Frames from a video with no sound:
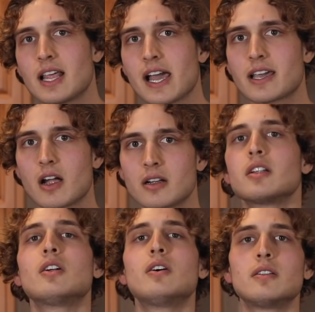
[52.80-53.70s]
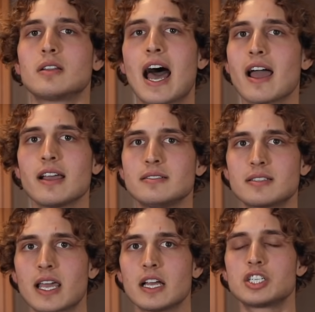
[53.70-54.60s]
like our good old
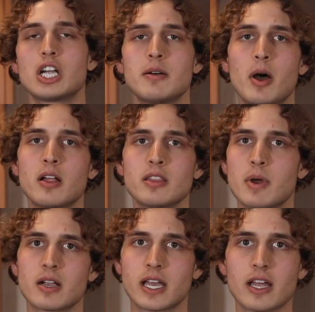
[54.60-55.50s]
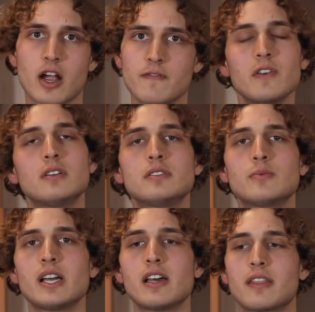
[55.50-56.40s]
Heinz Ketchup on the market, are filled
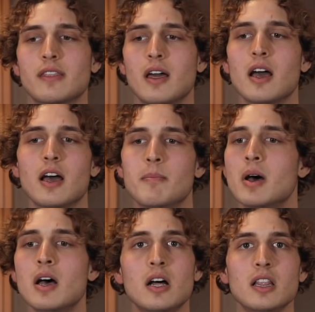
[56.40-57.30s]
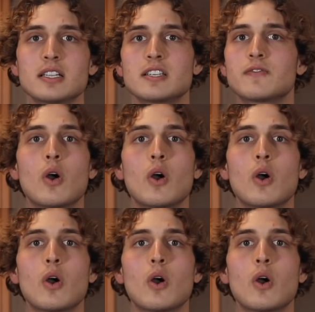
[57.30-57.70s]
with lots of